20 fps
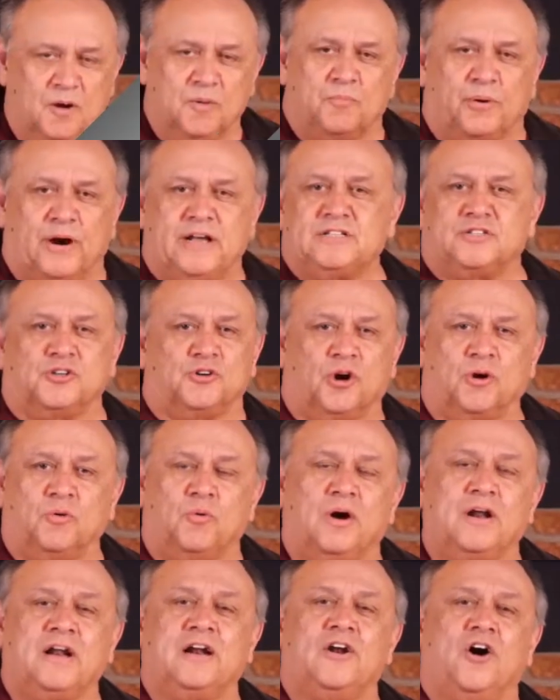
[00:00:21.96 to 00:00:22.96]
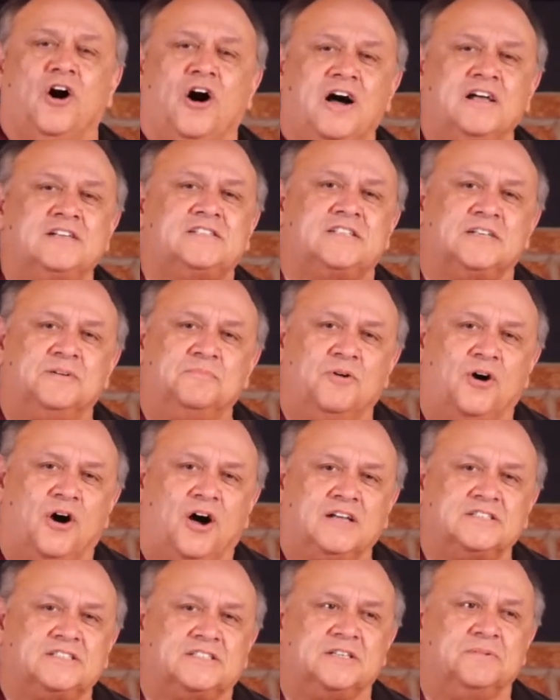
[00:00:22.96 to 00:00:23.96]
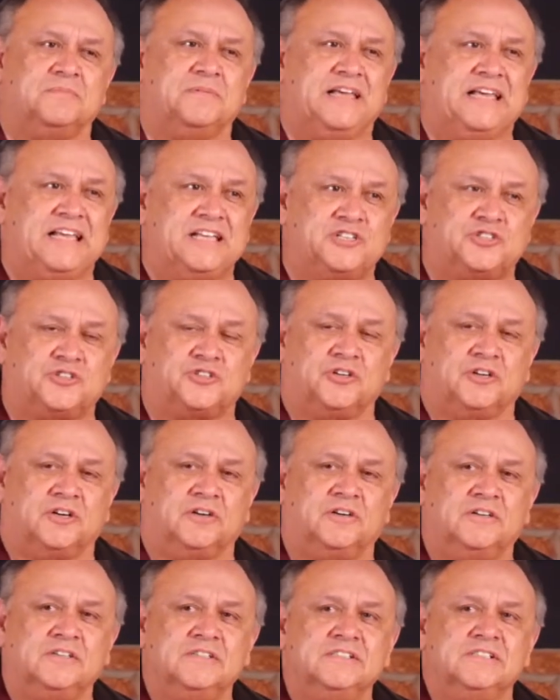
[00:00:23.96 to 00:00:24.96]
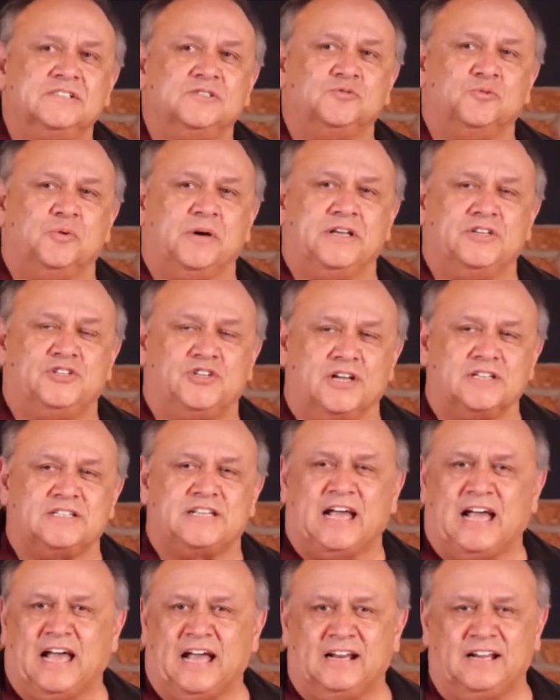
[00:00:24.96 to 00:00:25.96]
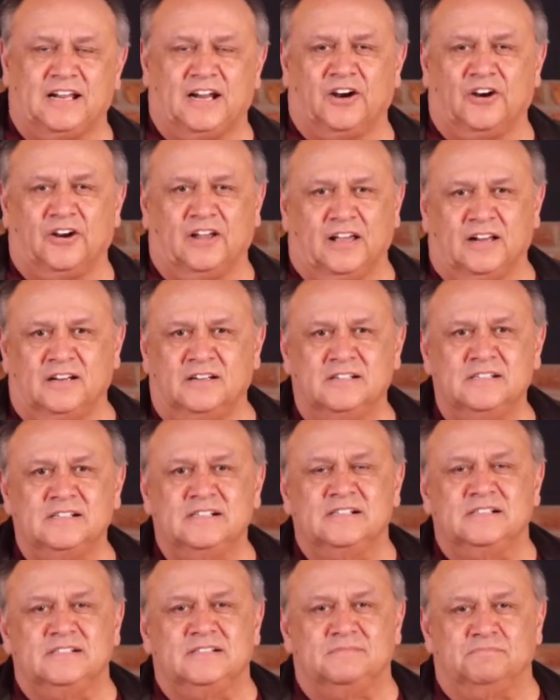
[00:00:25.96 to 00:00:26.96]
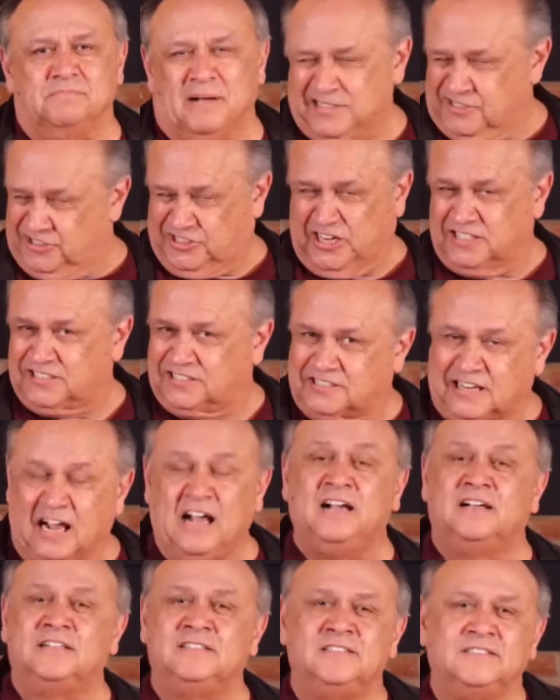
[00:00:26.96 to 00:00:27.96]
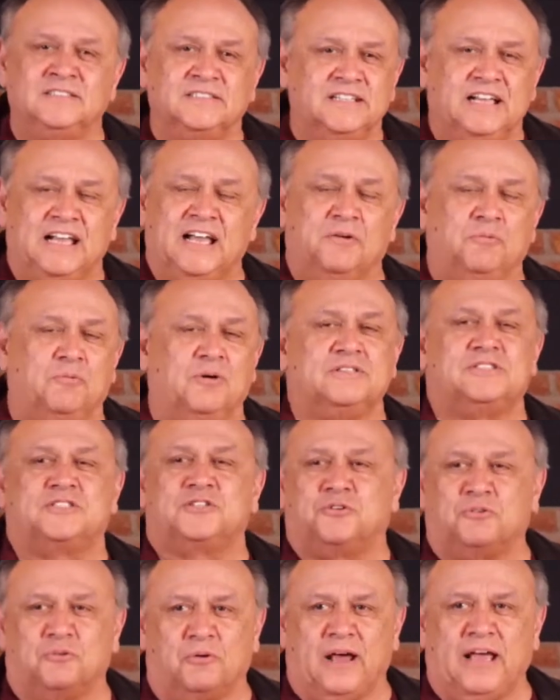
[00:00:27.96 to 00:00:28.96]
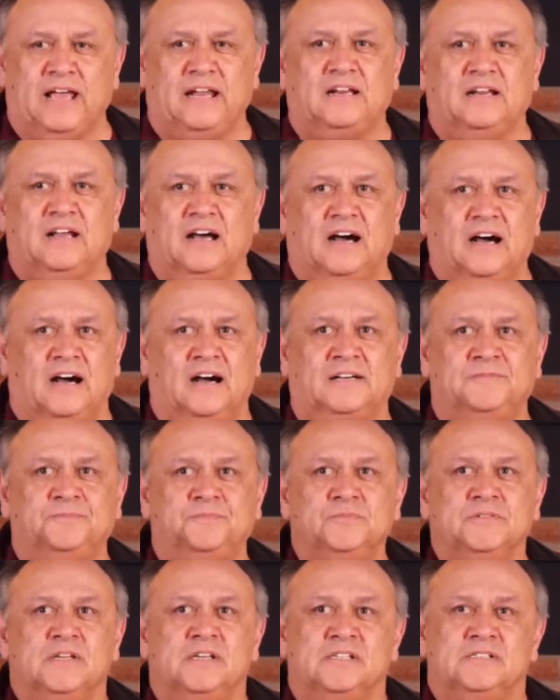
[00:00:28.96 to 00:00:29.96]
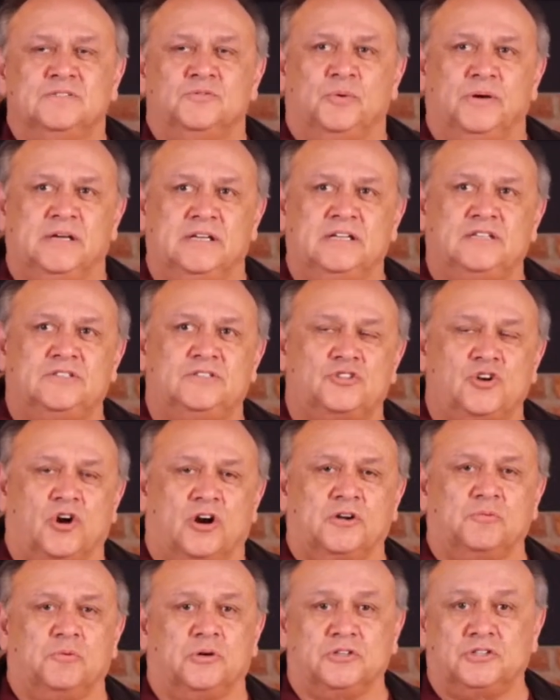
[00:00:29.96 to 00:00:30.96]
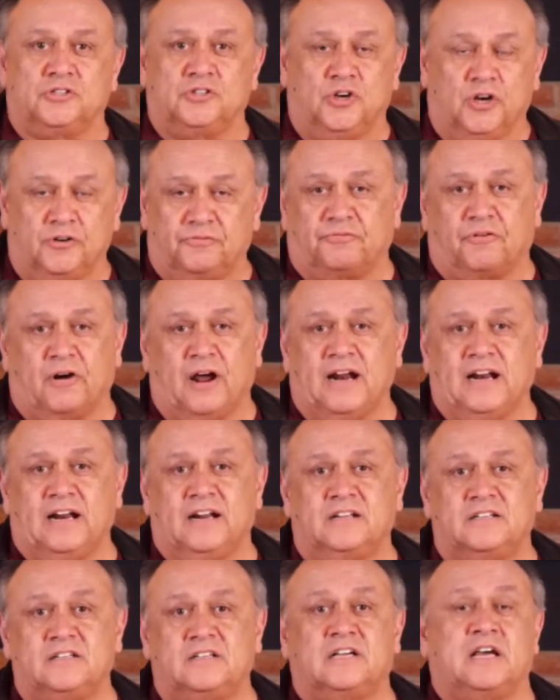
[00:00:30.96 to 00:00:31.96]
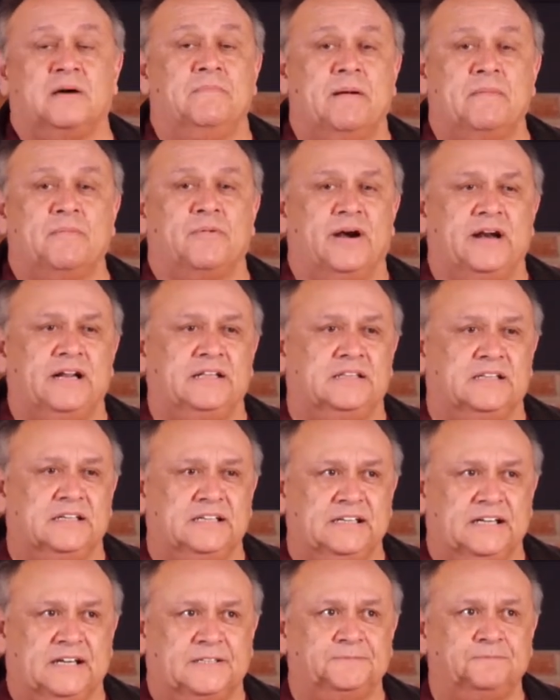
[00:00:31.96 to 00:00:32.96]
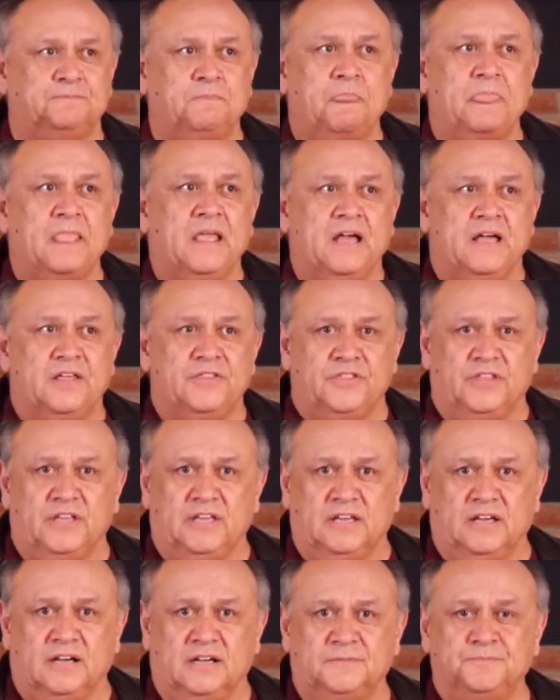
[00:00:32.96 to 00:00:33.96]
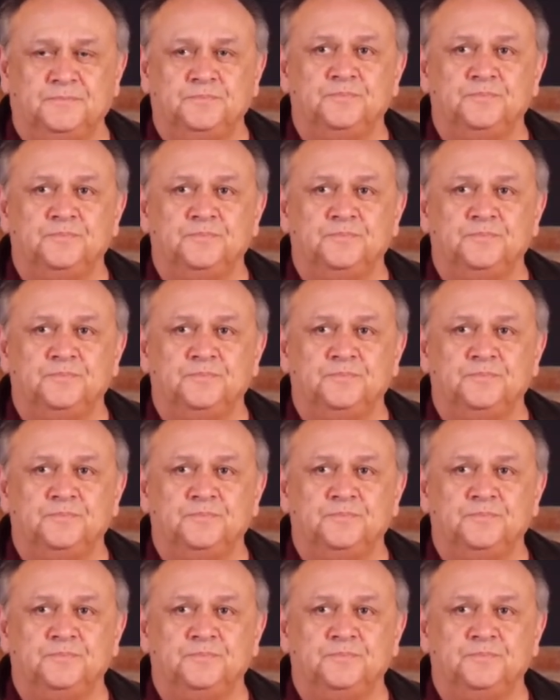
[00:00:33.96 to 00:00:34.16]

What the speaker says: Praise the Lord. What an awesome, awesome Easter we just had here in Manchester. It was great. We started with Good Friday, commemorating the